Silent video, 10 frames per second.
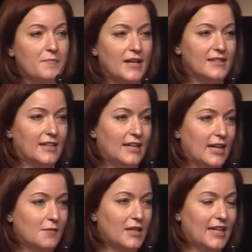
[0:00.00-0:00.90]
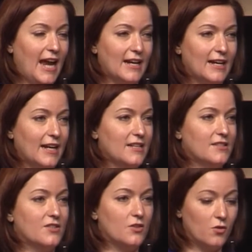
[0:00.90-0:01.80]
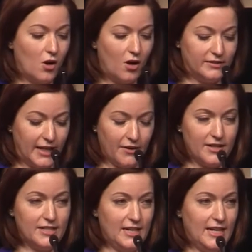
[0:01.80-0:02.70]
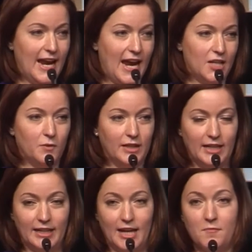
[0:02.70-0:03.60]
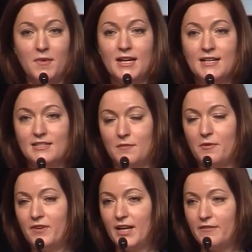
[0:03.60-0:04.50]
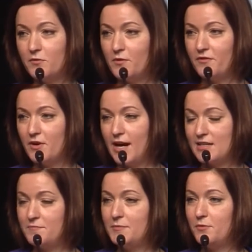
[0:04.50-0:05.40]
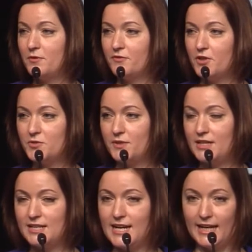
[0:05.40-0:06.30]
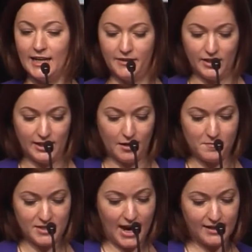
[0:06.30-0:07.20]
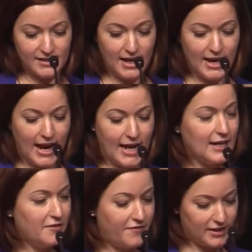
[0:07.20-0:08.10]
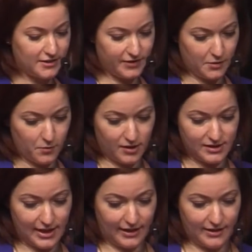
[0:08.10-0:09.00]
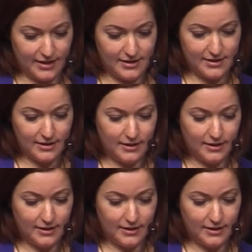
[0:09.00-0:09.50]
basic income in Canada is the so-called guaranteed annual income. Some people refer to it as a negative income tax, and it effectively works like this.